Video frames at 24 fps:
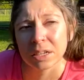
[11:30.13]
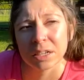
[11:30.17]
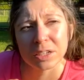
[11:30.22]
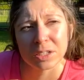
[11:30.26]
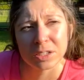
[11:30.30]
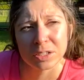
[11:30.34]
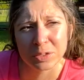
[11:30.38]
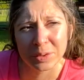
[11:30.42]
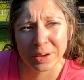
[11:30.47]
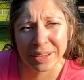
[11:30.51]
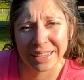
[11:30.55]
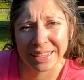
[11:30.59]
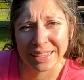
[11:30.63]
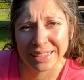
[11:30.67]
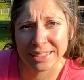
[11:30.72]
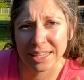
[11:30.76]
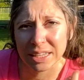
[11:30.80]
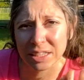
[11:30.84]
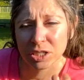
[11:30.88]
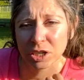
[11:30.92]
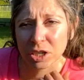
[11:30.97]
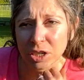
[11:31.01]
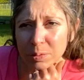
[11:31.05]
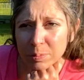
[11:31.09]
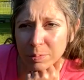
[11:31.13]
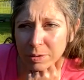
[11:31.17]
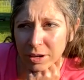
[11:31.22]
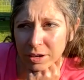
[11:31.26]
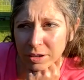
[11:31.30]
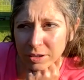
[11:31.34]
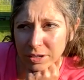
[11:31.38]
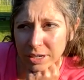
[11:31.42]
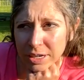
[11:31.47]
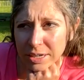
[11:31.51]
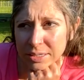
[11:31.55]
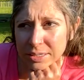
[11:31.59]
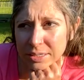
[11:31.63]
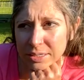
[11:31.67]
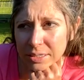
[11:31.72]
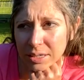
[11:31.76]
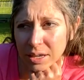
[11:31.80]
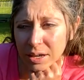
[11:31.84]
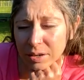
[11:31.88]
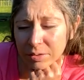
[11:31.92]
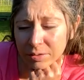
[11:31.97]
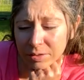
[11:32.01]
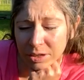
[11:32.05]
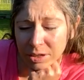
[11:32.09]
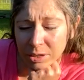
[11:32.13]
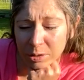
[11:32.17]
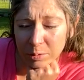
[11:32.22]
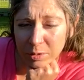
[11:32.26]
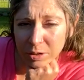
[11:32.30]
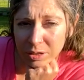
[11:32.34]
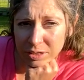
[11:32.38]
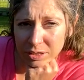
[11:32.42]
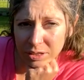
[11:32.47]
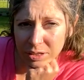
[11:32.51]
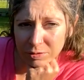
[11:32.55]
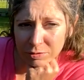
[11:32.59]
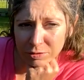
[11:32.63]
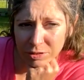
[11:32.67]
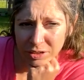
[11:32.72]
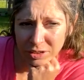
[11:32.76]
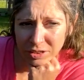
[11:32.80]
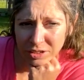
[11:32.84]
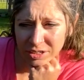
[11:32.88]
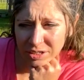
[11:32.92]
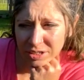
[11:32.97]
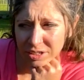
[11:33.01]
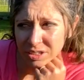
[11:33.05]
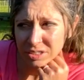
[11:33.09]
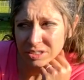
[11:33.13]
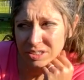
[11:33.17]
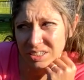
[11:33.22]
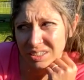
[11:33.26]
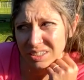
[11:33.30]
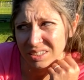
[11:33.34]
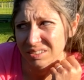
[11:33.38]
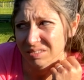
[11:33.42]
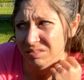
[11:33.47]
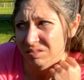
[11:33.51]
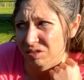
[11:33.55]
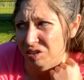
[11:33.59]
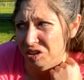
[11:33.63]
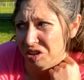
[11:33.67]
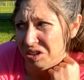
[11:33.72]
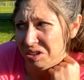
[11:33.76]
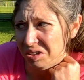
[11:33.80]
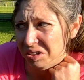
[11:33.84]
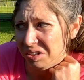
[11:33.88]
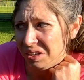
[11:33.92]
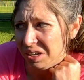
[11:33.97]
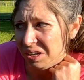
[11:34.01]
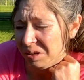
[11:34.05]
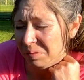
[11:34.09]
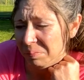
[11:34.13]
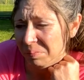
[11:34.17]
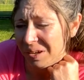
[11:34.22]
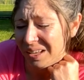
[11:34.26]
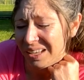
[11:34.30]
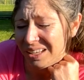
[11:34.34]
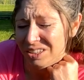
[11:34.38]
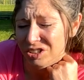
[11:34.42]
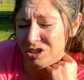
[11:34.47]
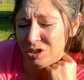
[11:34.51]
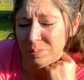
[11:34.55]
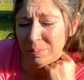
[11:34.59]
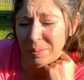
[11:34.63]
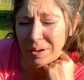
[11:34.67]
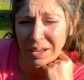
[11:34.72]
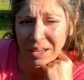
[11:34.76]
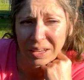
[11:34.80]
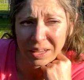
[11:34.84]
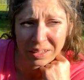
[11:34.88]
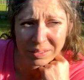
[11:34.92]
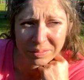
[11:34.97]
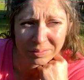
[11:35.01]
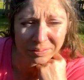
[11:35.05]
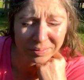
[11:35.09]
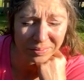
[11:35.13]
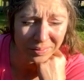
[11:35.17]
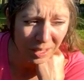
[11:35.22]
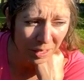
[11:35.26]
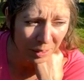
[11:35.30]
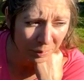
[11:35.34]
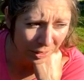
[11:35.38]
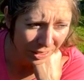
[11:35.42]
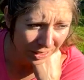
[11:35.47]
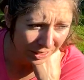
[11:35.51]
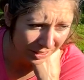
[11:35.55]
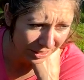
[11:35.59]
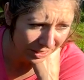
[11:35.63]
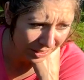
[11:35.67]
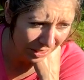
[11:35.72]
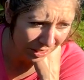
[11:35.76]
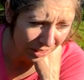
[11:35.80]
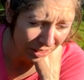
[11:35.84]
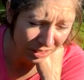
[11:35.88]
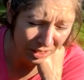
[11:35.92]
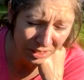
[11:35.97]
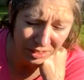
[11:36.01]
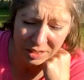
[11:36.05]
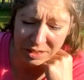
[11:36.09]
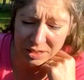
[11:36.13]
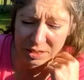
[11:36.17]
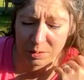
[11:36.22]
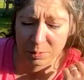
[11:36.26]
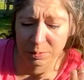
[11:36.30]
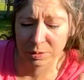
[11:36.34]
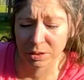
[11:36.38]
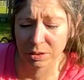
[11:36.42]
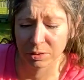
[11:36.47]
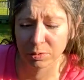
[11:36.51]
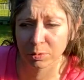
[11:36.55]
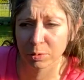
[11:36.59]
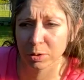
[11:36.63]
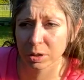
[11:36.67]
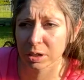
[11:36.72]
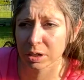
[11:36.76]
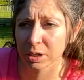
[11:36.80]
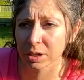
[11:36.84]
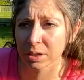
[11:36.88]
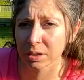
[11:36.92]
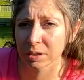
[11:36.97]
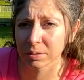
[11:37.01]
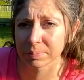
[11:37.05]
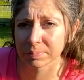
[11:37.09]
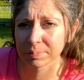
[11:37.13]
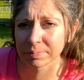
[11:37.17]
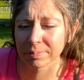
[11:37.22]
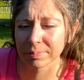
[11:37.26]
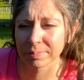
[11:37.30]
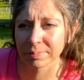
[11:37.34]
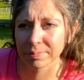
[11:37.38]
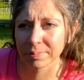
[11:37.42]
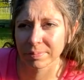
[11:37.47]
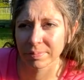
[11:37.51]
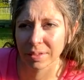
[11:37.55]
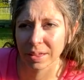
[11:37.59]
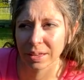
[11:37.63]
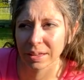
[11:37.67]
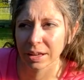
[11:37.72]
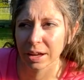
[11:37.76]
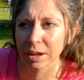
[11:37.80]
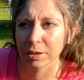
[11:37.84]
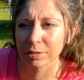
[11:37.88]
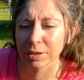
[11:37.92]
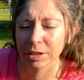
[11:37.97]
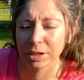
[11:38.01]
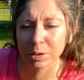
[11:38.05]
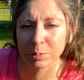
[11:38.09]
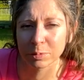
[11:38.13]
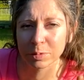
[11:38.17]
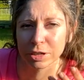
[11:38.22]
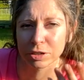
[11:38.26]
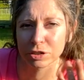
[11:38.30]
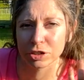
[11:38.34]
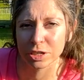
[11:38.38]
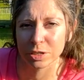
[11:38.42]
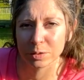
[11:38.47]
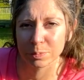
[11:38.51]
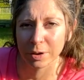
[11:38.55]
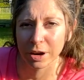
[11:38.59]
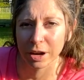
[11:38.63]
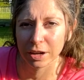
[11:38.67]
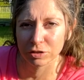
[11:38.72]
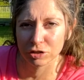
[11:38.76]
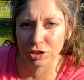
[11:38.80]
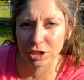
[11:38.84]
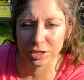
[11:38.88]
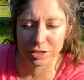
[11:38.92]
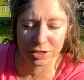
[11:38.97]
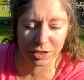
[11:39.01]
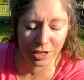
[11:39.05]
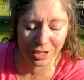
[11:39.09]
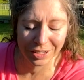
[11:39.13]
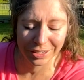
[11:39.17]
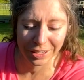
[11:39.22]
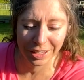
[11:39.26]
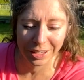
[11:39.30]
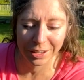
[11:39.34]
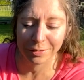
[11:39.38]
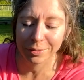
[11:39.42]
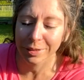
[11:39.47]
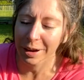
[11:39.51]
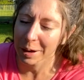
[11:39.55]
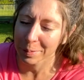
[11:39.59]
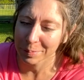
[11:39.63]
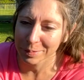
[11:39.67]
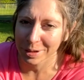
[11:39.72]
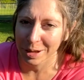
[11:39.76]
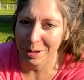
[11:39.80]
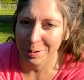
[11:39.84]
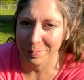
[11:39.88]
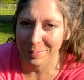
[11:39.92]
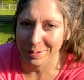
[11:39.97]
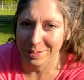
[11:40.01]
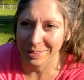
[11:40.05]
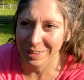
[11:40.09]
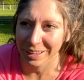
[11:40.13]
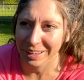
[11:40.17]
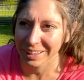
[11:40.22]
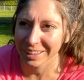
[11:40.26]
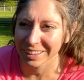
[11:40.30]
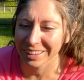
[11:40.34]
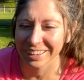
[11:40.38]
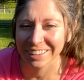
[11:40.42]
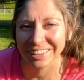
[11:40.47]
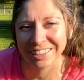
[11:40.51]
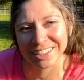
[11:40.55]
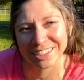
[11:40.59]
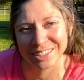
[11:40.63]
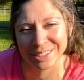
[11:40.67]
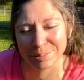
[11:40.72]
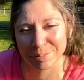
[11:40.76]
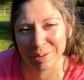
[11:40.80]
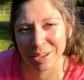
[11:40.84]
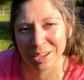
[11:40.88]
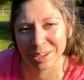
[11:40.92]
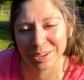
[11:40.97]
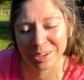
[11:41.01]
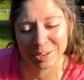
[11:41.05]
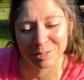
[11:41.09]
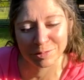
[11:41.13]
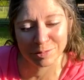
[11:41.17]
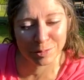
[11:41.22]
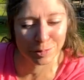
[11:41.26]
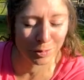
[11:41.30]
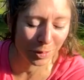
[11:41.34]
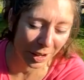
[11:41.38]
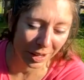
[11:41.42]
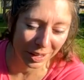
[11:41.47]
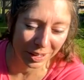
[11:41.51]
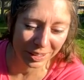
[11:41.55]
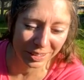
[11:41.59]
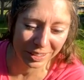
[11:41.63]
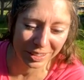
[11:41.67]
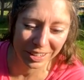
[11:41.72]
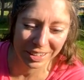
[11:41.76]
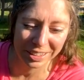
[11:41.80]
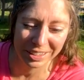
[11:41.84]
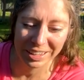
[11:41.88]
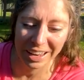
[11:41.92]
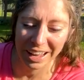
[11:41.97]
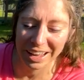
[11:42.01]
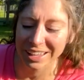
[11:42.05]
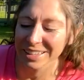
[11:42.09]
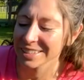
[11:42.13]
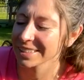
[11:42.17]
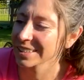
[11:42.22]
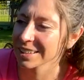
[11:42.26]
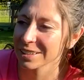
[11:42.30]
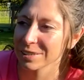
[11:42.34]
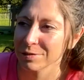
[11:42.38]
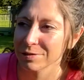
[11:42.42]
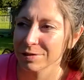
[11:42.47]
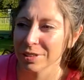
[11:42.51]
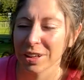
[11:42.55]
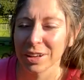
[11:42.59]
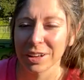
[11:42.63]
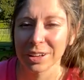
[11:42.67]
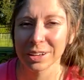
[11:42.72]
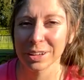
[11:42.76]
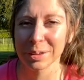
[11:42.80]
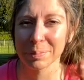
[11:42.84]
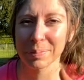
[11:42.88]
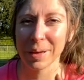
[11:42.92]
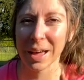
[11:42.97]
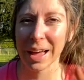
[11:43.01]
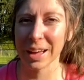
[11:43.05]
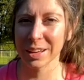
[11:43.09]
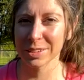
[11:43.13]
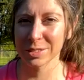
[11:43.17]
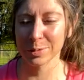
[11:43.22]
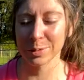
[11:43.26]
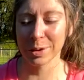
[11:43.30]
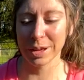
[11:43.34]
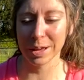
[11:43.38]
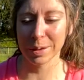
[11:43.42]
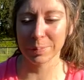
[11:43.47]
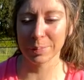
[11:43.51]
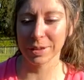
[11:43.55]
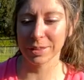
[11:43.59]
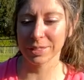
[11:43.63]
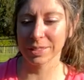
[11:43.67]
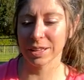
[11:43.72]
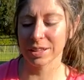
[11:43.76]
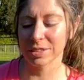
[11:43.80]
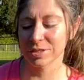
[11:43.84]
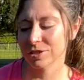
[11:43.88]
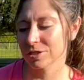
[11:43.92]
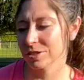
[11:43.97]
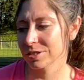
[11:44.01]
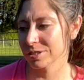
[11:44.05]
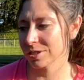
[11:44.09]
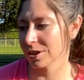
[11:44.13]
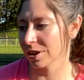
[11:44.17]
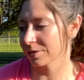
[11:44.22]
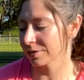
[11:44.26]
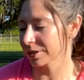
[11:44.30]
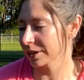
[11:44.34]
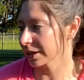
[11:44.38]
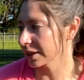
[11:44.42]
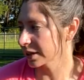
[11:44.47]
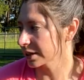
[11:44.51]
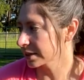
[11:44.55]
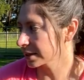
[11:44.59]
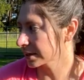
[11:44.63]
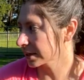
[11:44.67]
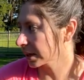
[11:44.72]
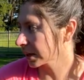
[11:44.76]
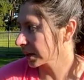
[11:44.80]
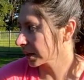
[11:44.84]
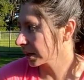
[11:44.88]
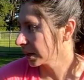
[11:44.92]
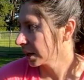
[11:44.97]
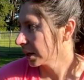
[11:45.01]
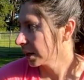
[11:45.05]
So I guess that's good progress. I really wanted to get further in. It doesn't look like much, but I mean, it's still a day's worth of work. Like, I really wish these projects could get wrapped up in like the span of one nice little vlog and packed away, but that's just not realistic.